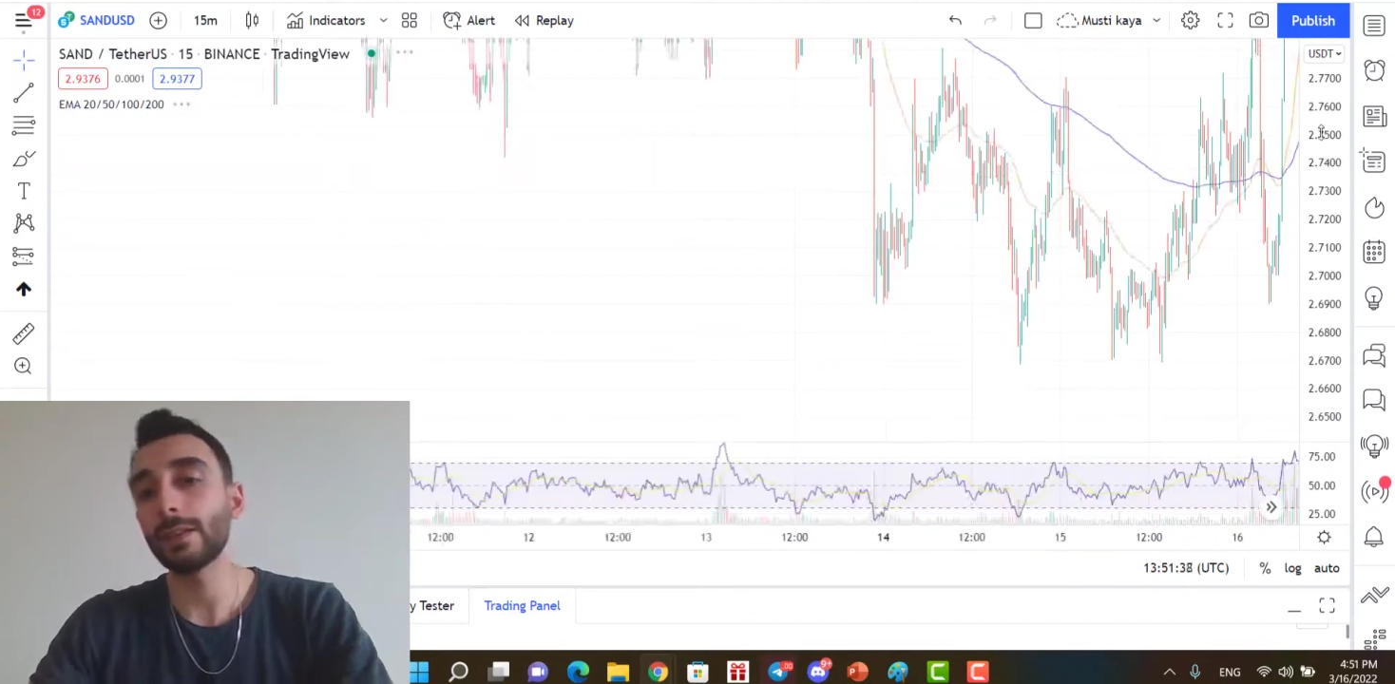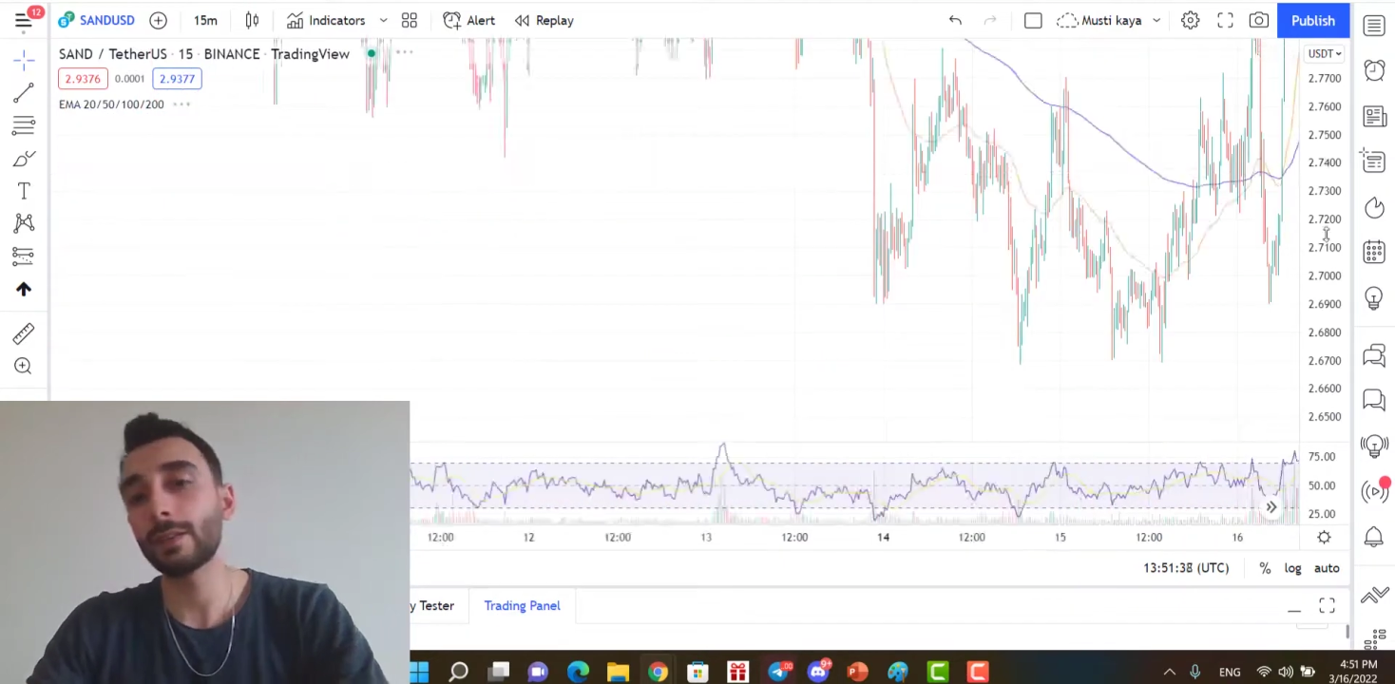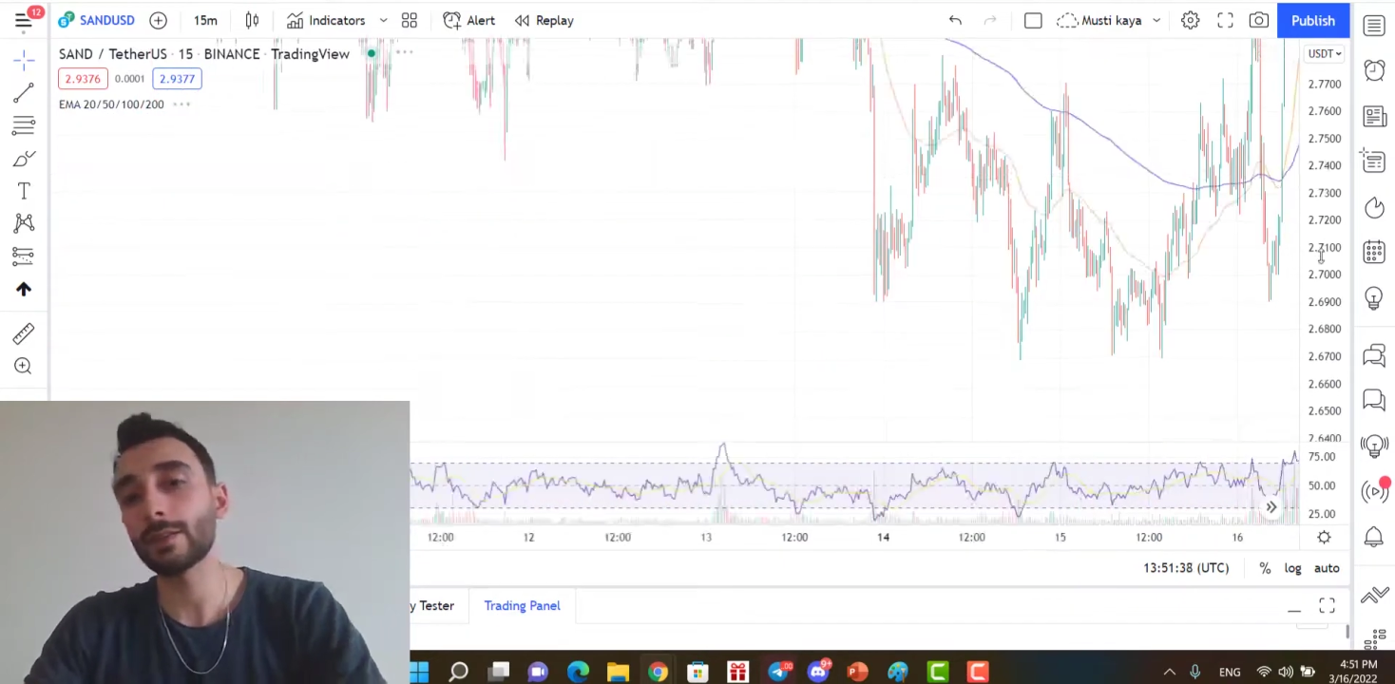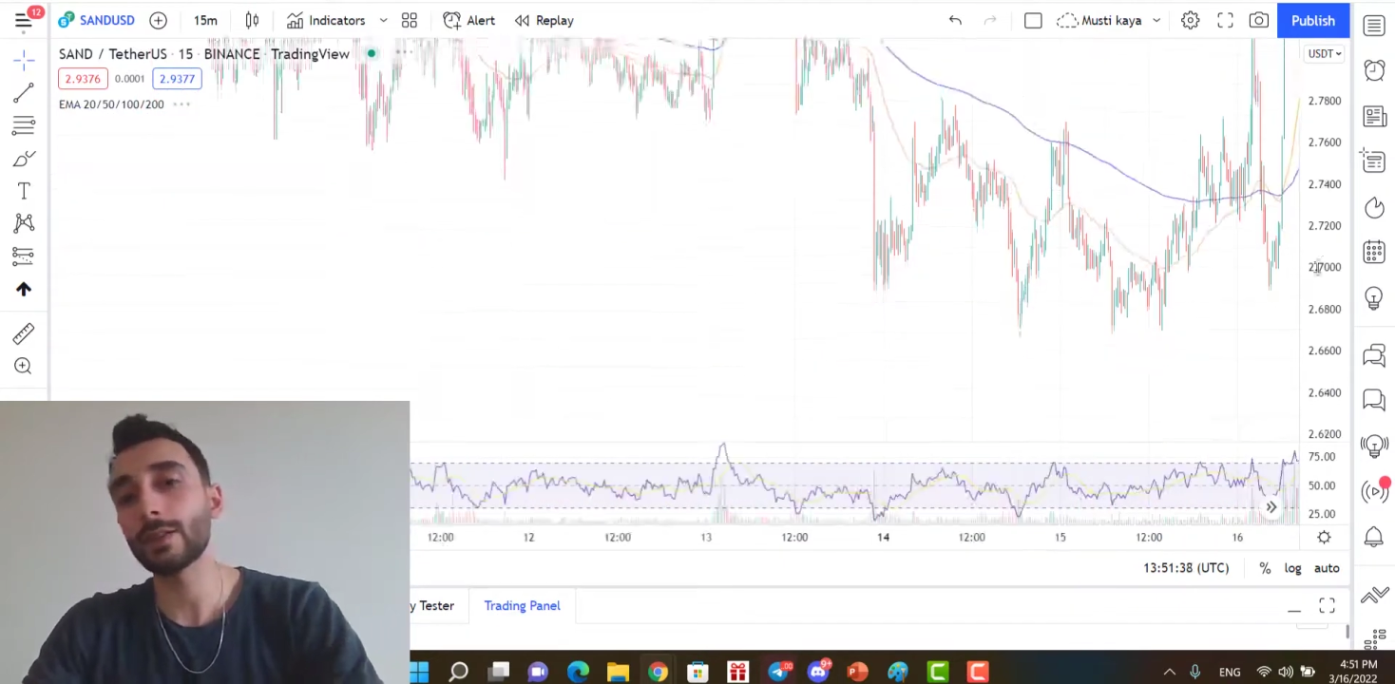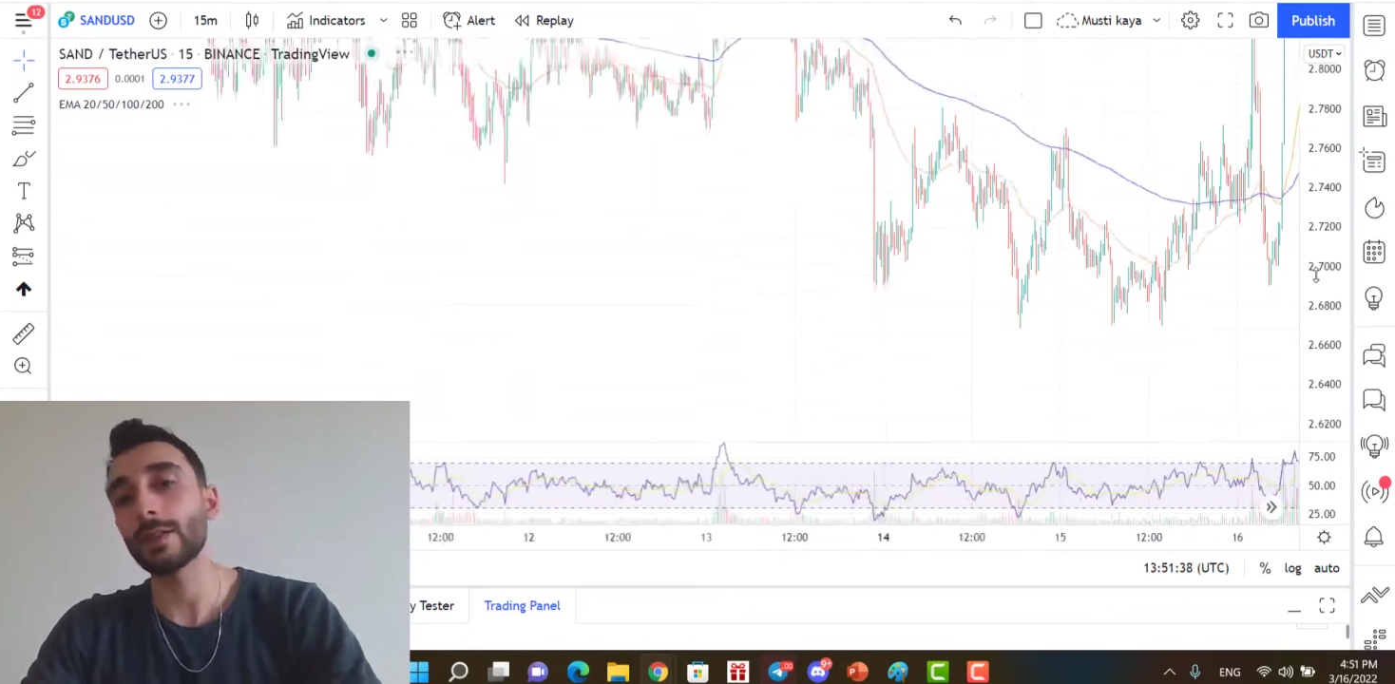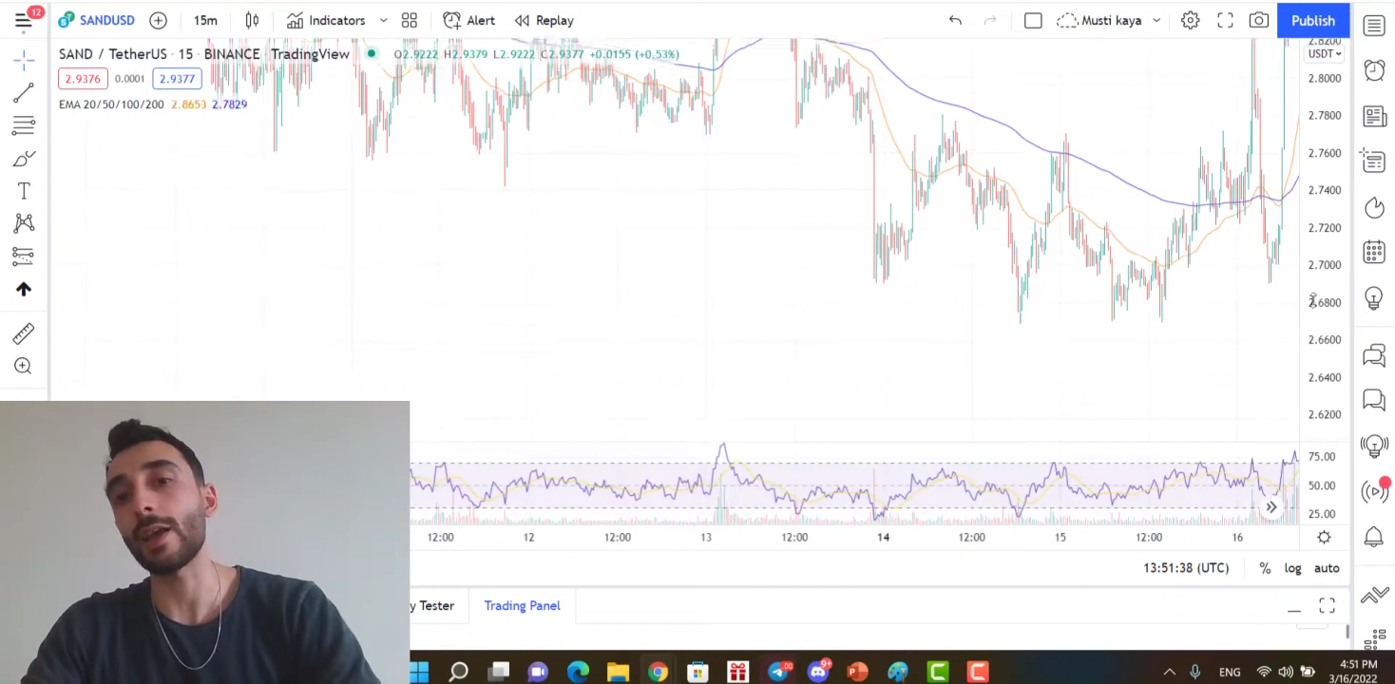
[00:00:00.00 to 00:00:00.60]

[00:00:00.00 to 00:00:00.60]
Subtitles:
this is